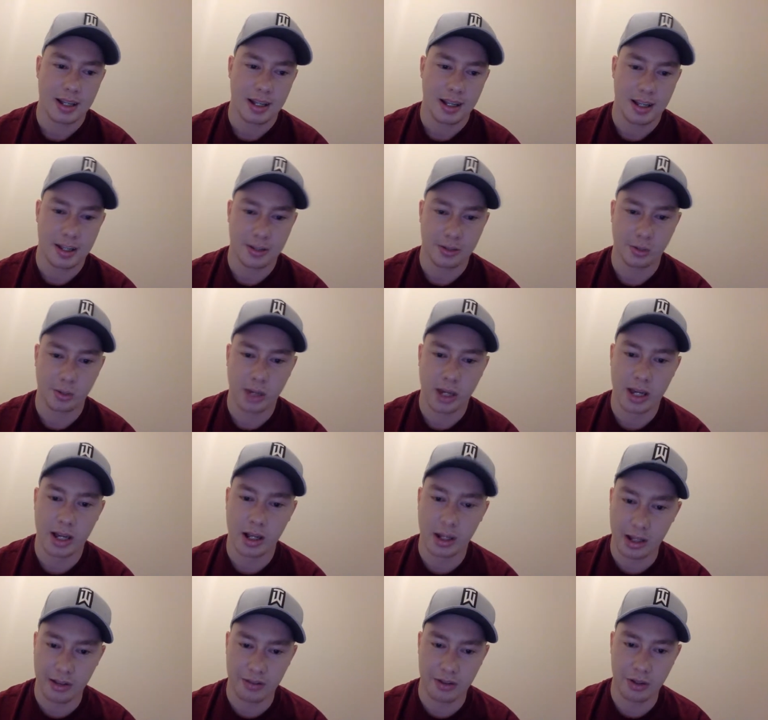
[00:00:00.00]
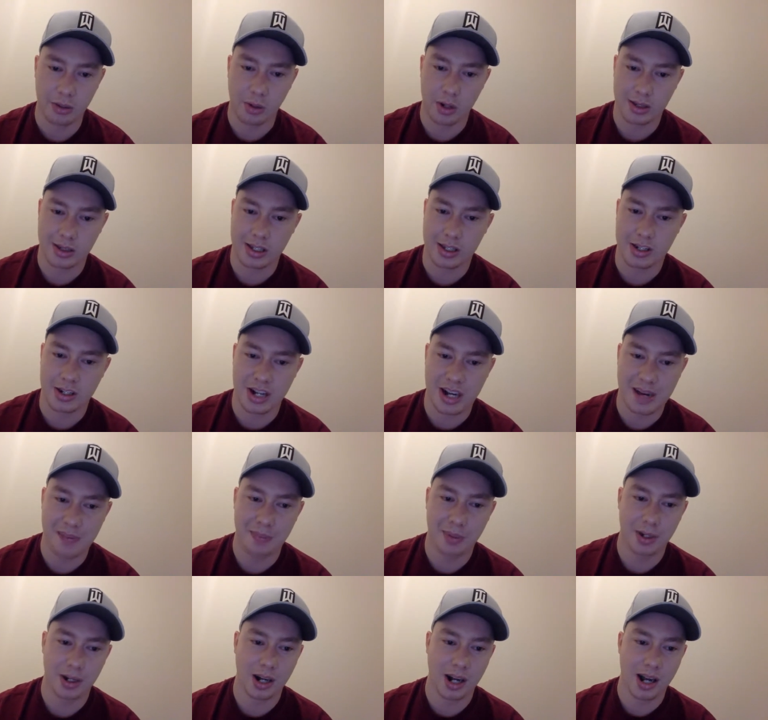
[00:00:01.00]
as well. If you want the
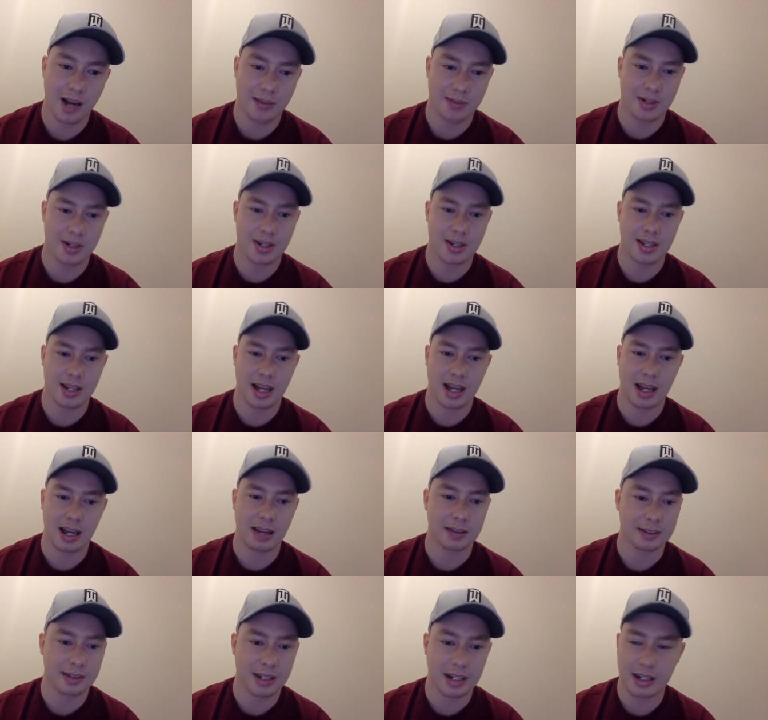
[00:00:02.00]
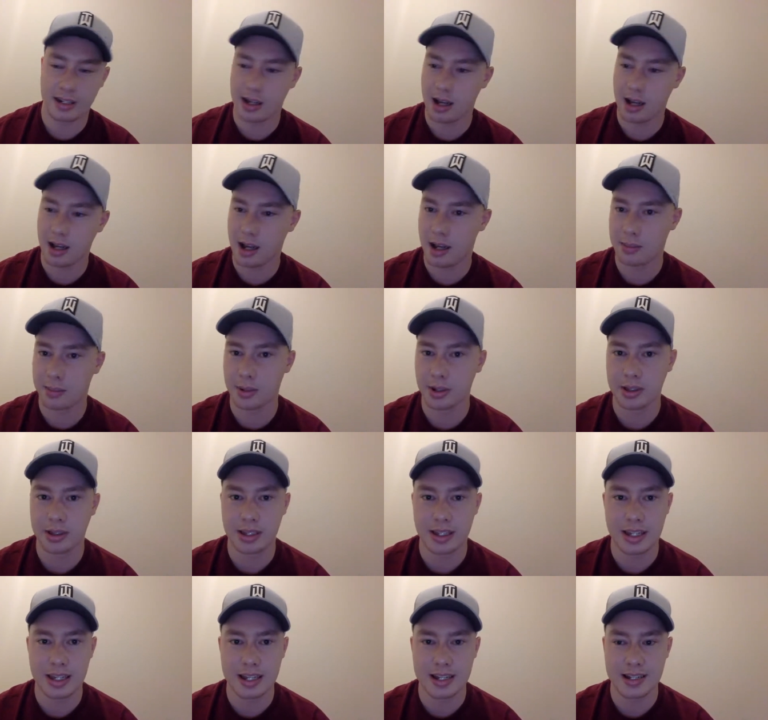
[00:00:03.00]
cheaper options, I did not
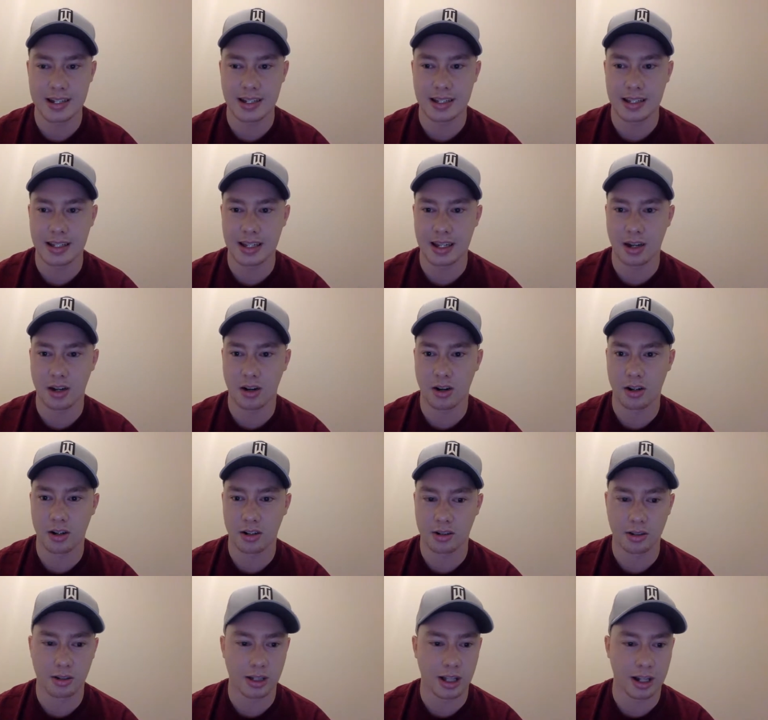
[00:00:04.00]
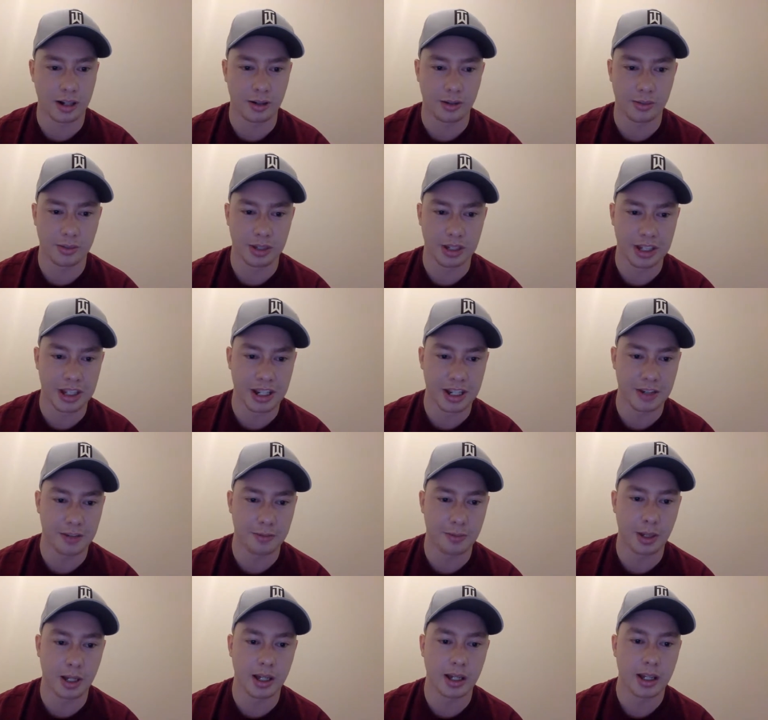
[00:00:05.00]
put these in the article, I don't
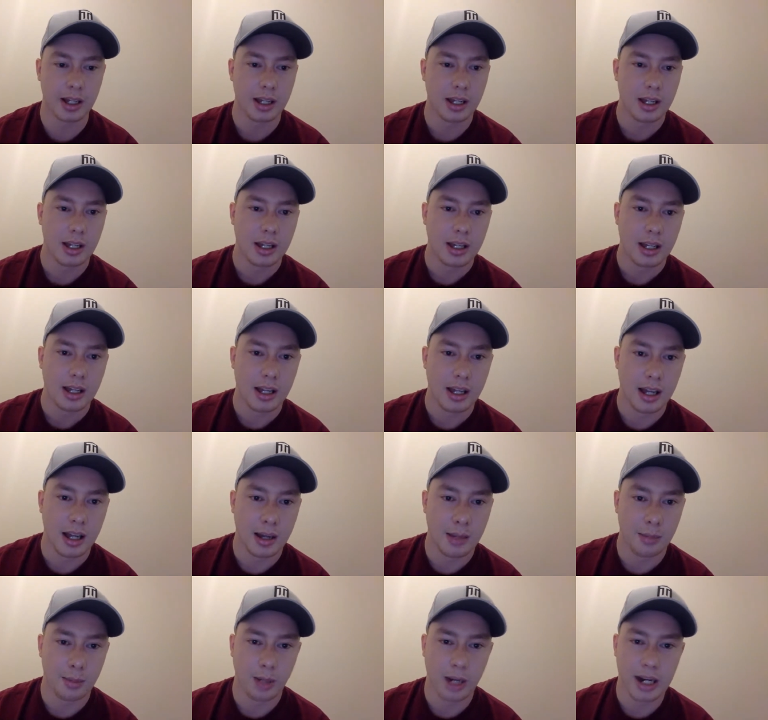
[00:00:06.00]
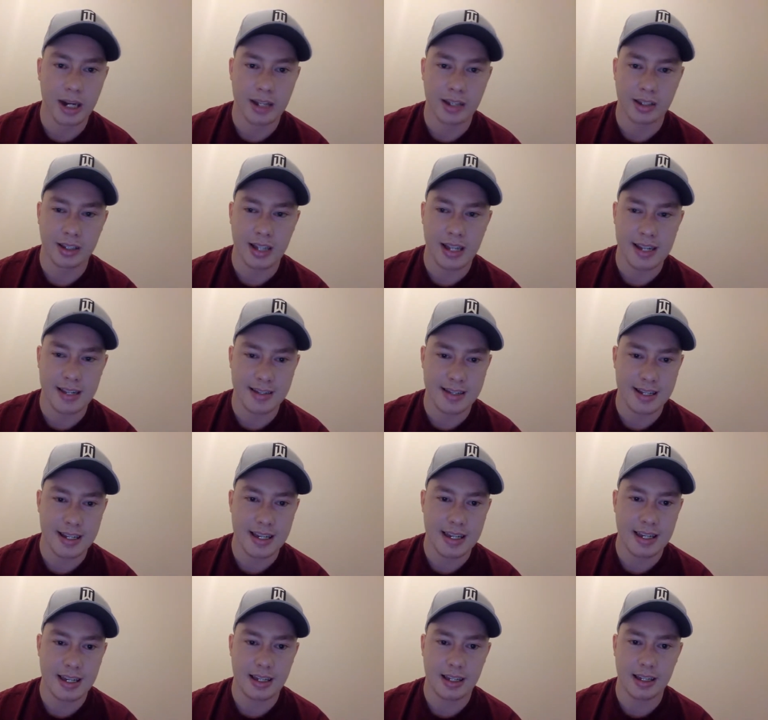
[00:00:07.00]
believe, but Braden
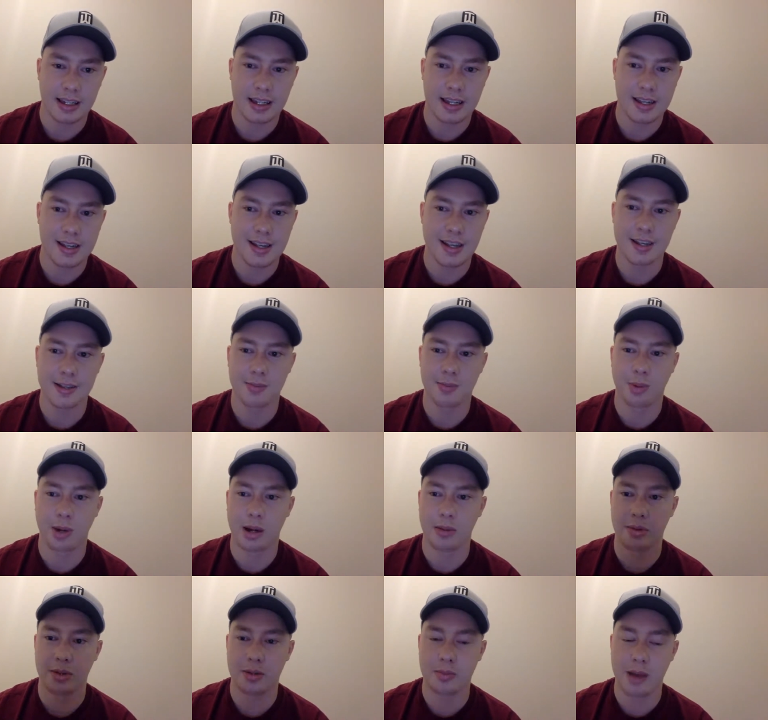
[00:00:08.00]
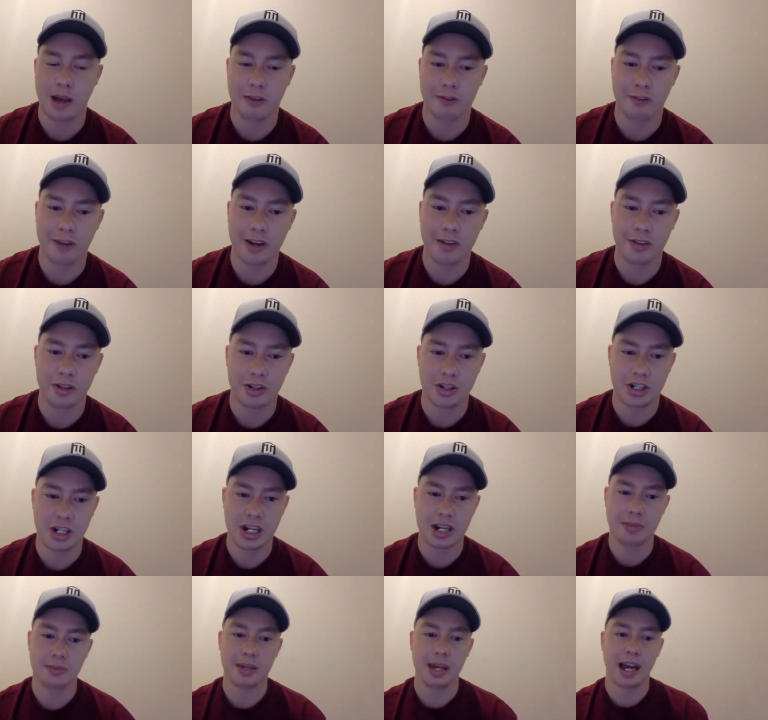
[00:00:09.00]
Lindsey is probably my favorite
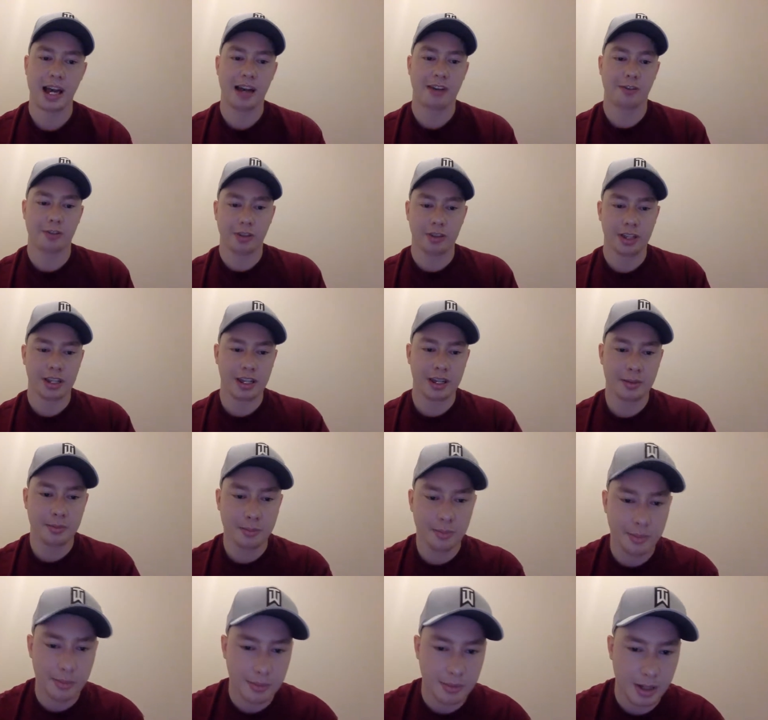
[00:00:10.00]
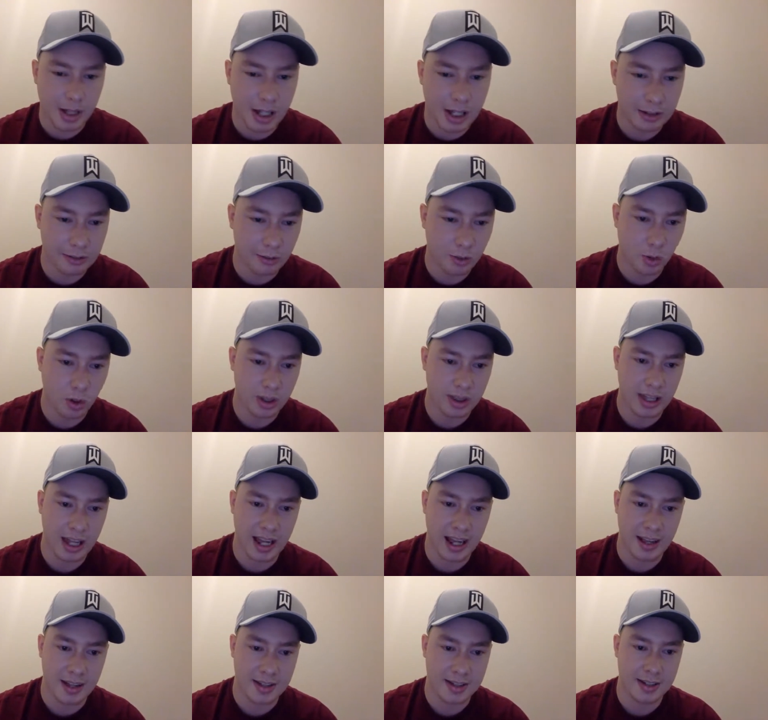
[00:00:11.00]
cheap guy for them,
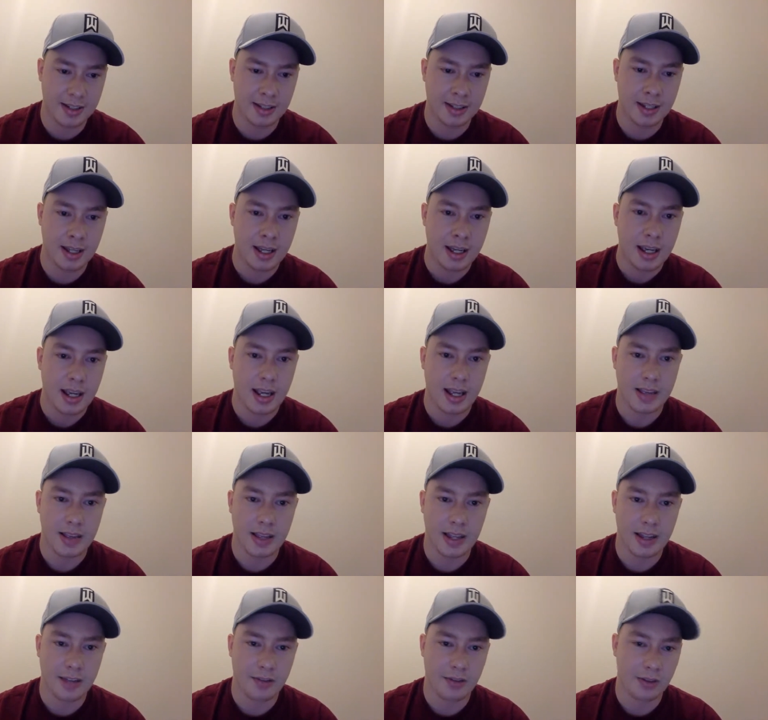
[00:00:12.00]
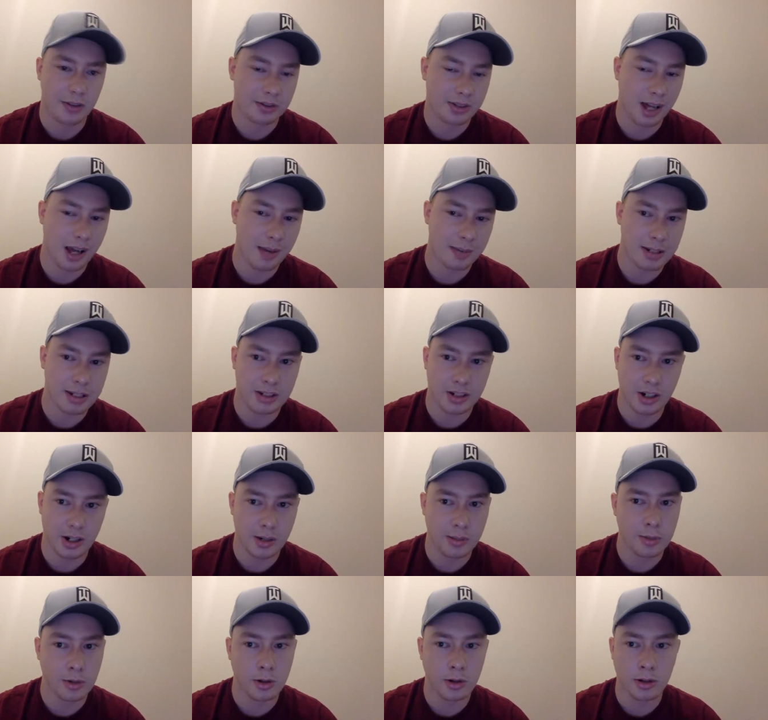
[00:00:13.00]
4,000. And then Tommy
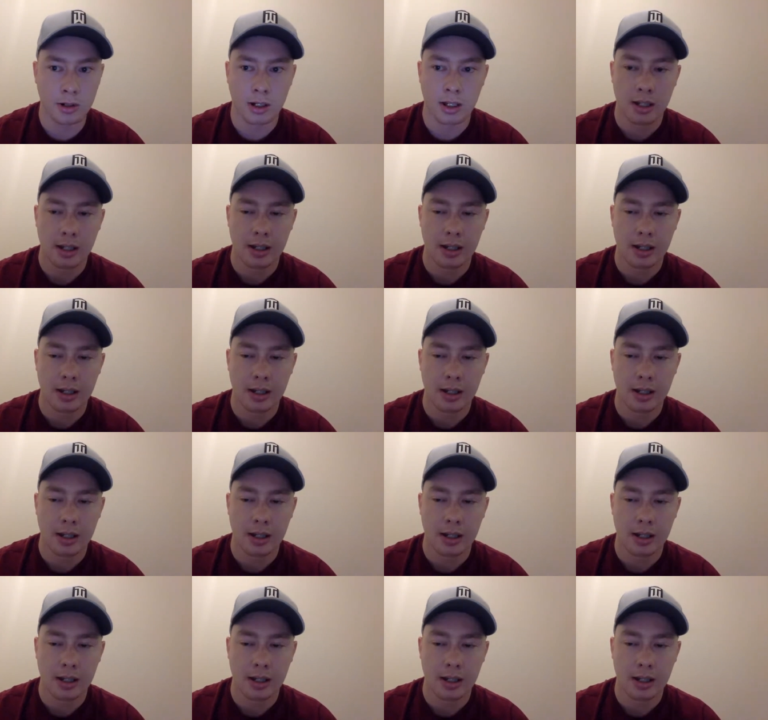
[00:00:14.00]
Tremble